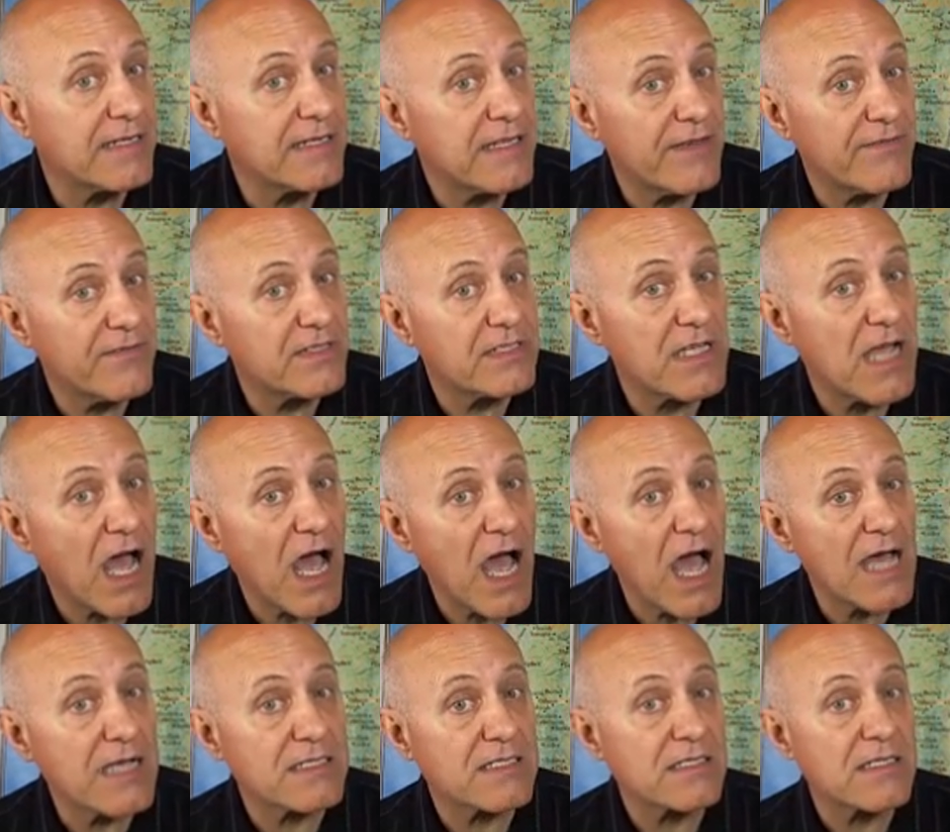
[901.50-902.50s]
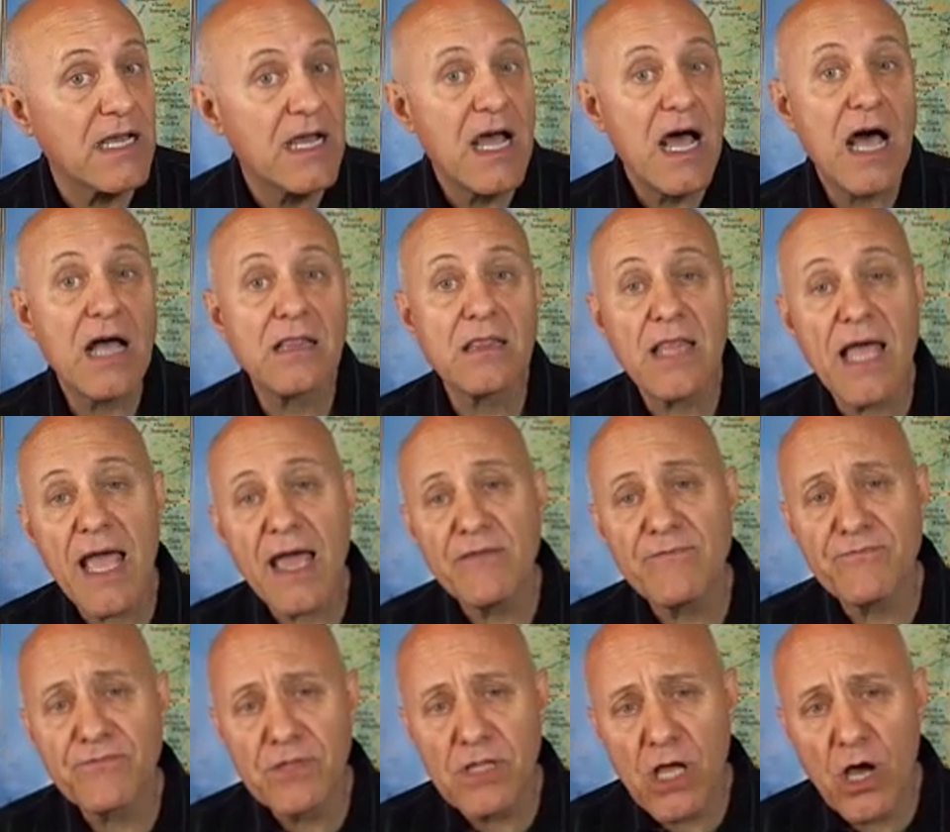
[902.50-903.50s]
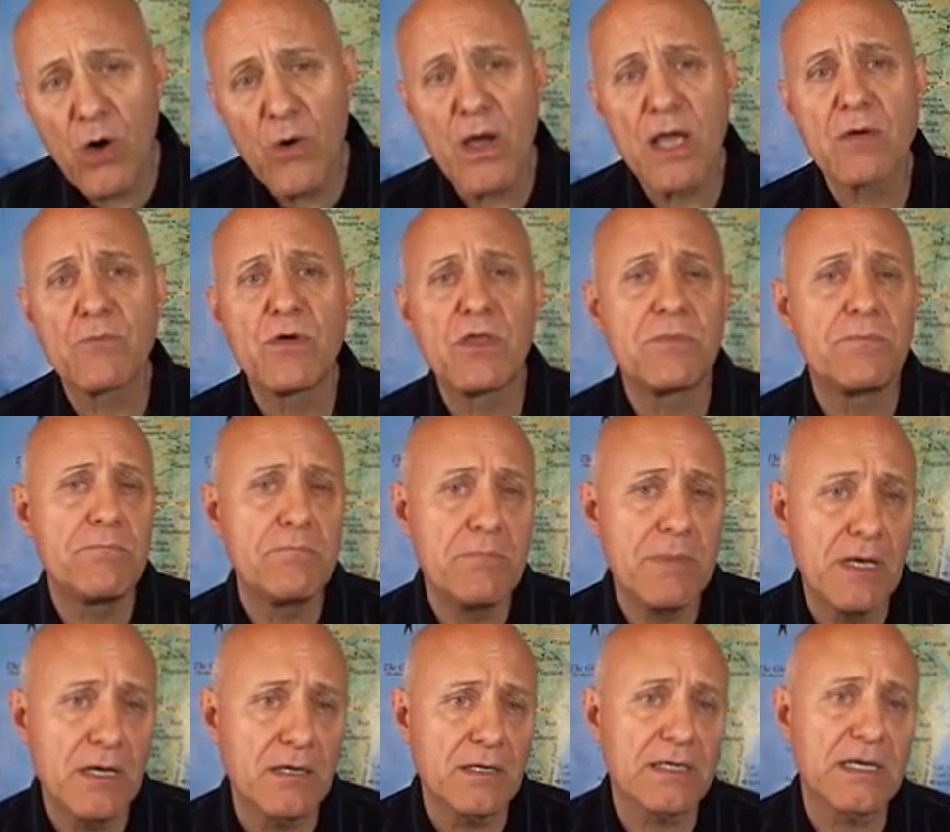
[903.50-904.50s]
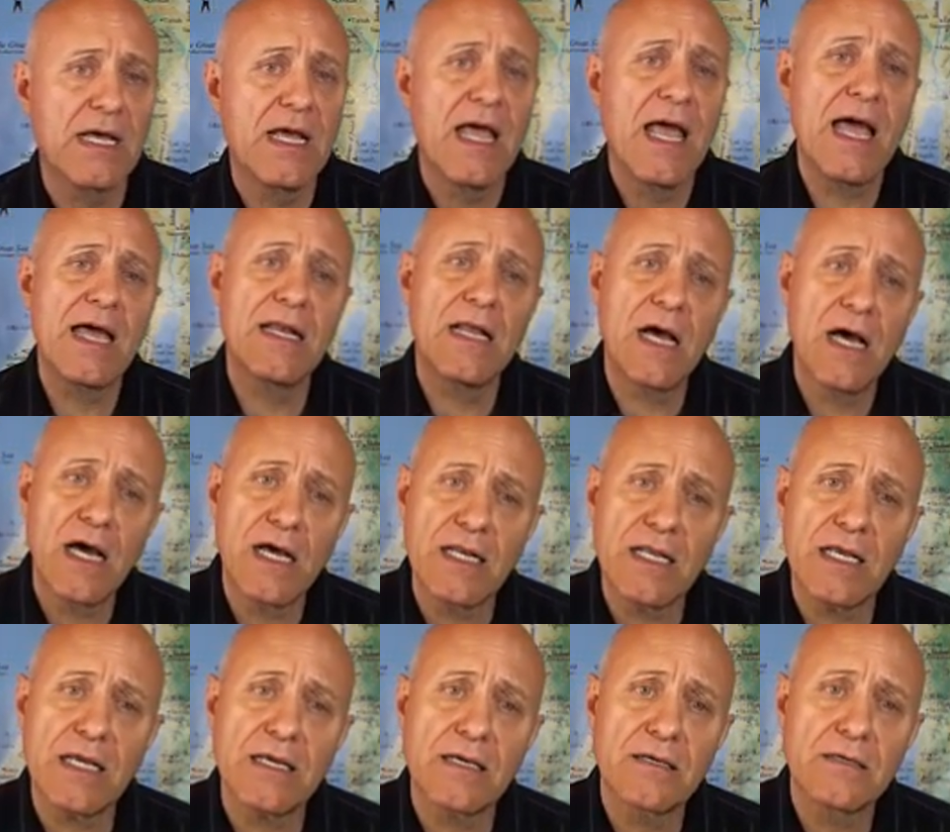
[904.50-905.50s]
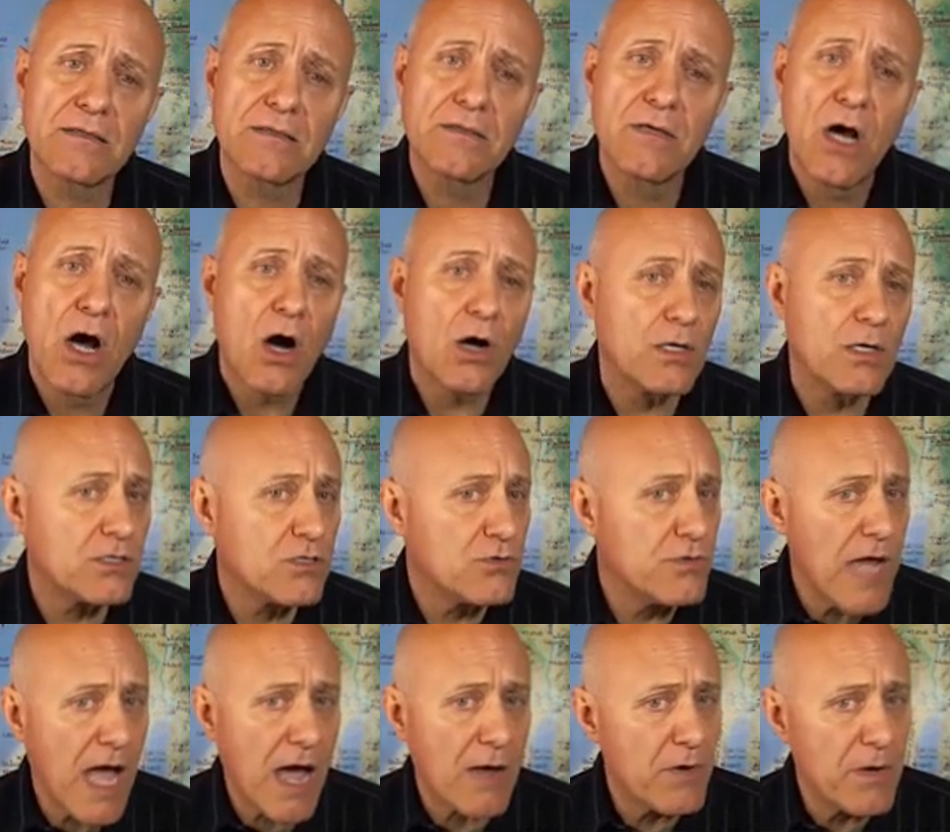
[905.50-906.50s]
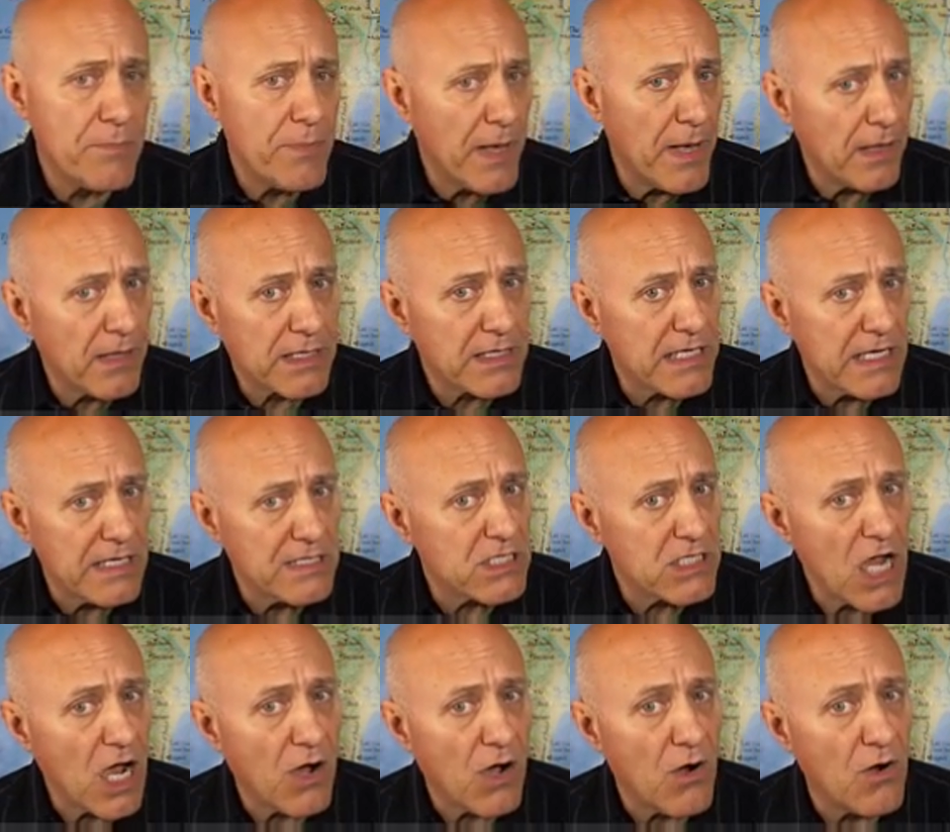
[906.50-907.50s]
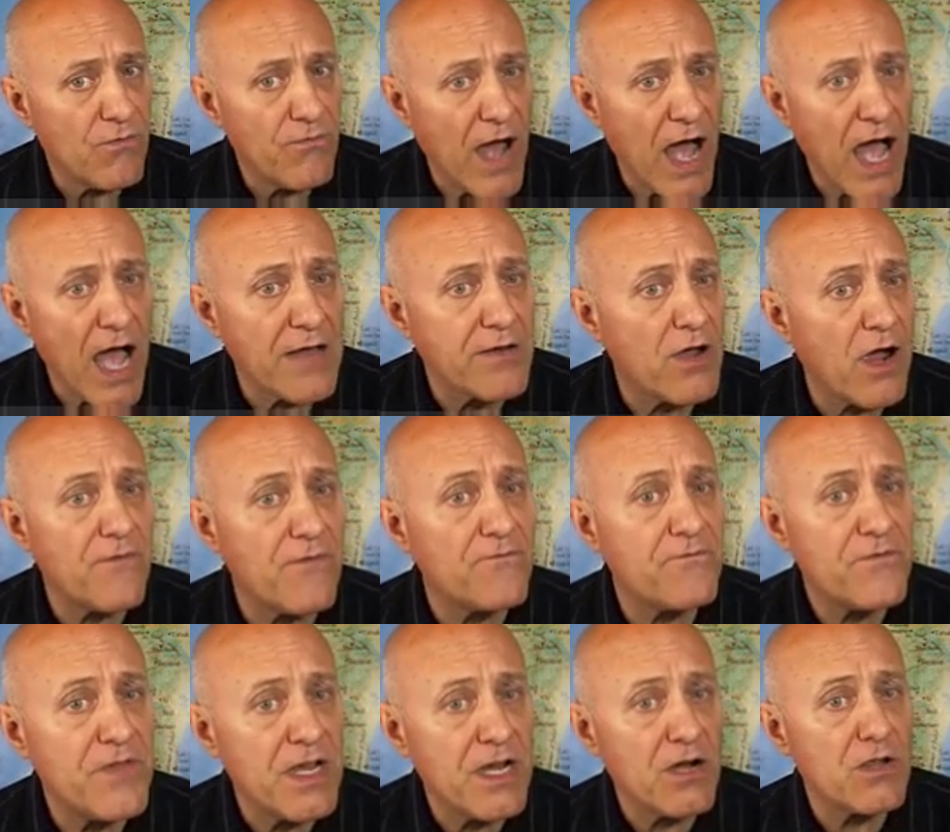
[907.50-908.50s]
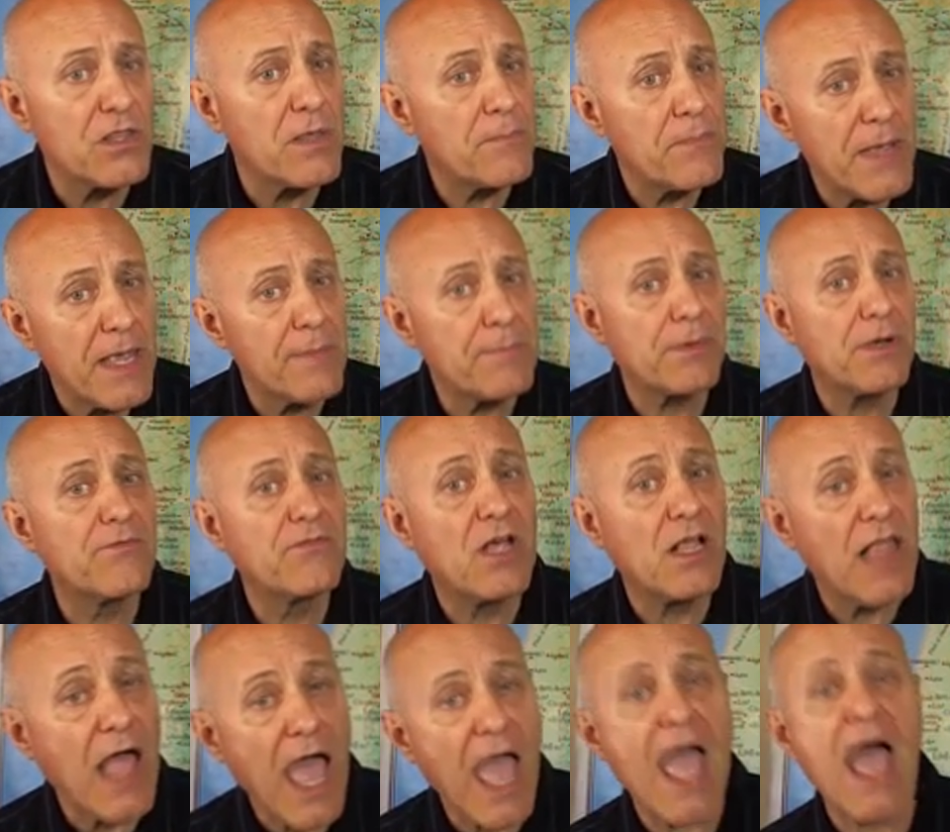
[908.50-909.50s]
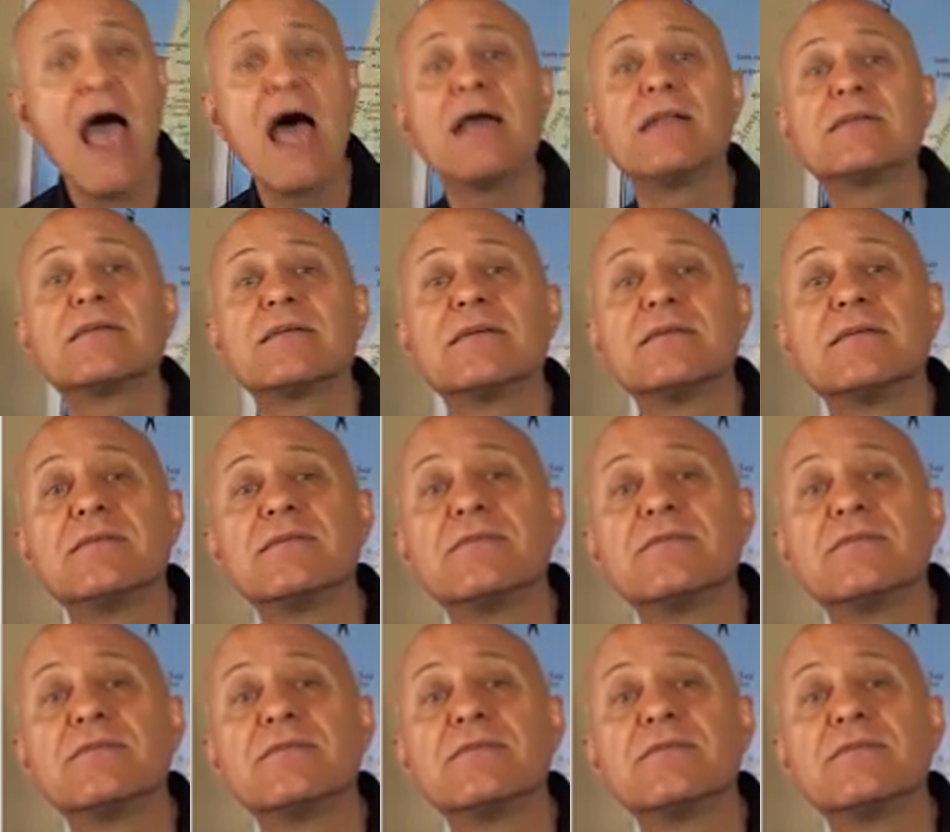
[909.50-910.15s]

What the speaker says: and give it to us, a land flowing with milk and honey. Only do not rebel against Yehovah, nor fear the people of the land.